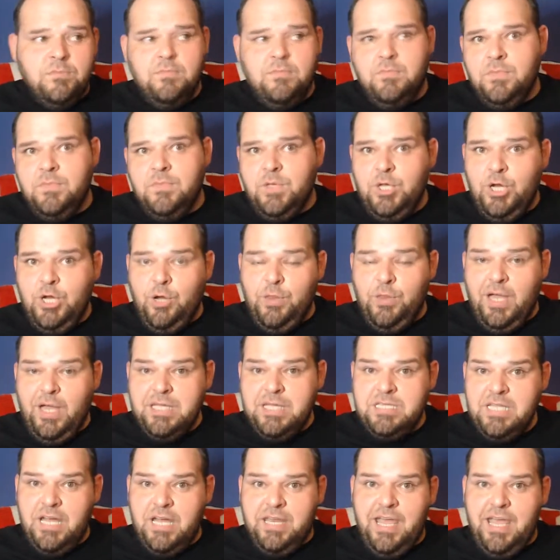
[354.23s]
you know,
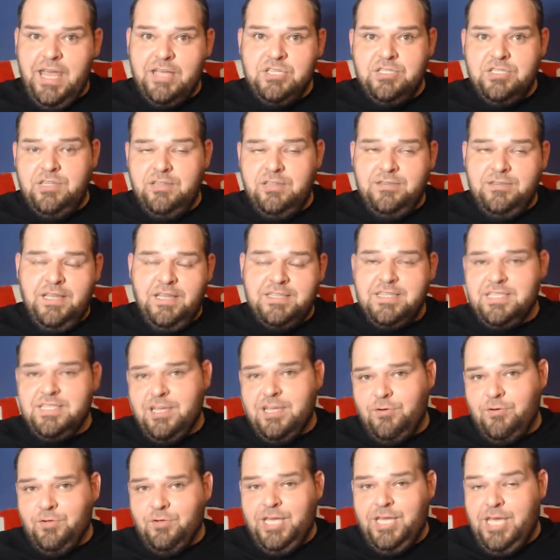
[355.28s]
that's not
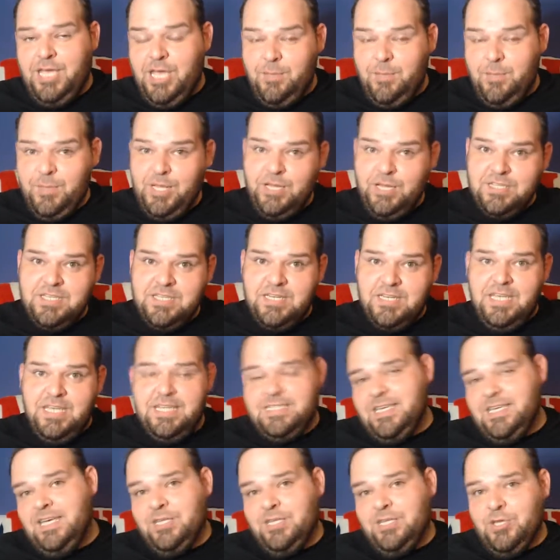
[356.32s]
necessarily him. He doesn't need
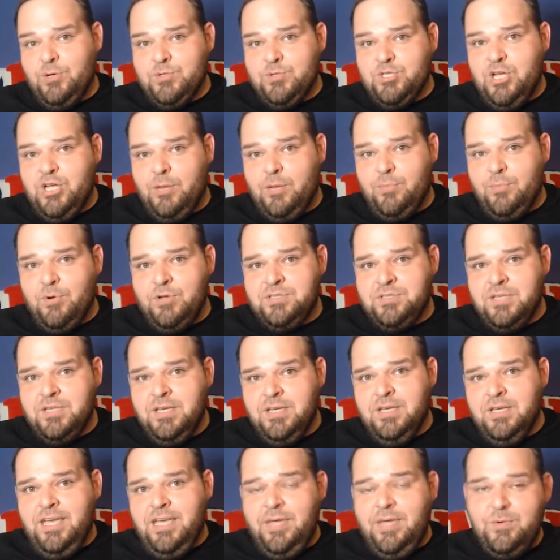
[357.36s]
to hit those numbers.
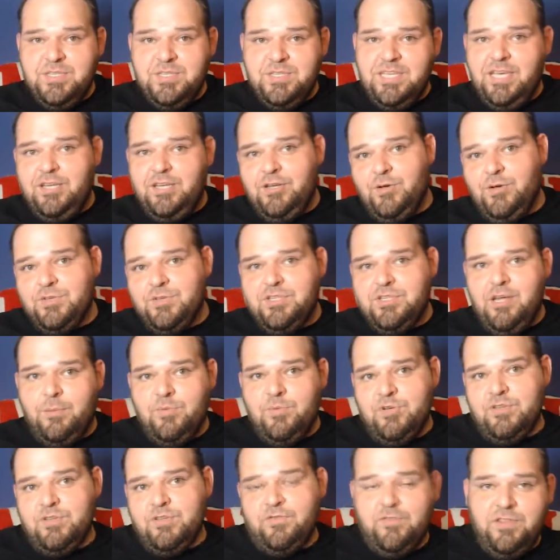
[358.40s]
He was hitting those
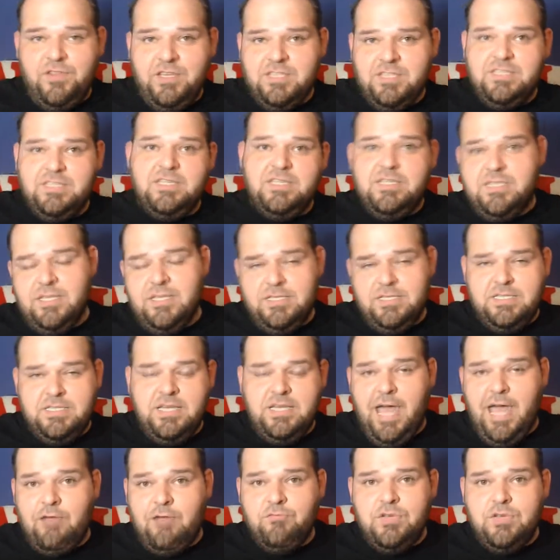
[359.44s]
numbers for this, and
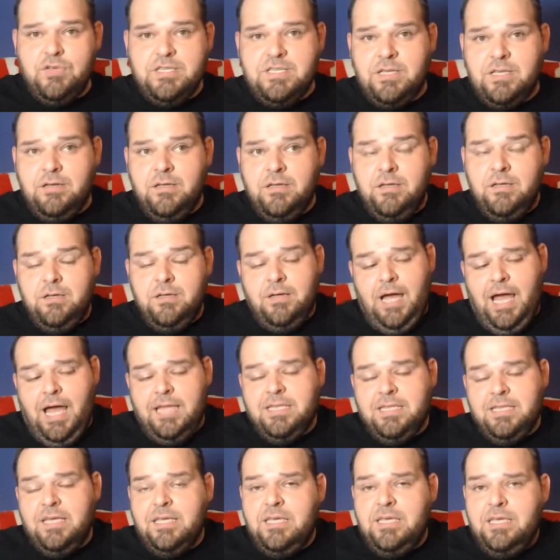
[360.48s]
that reason. I
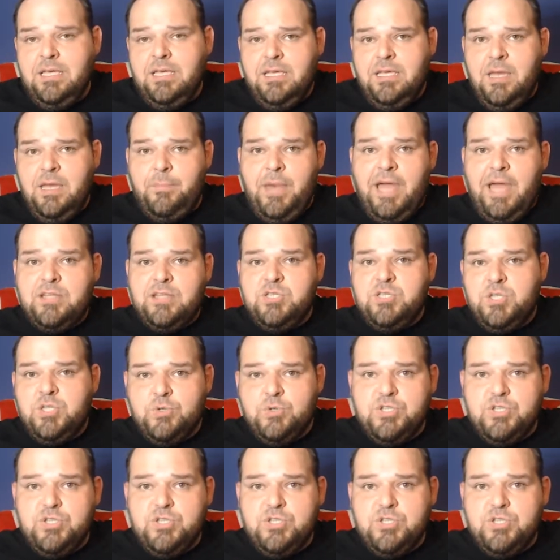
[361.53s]
think he could get back to those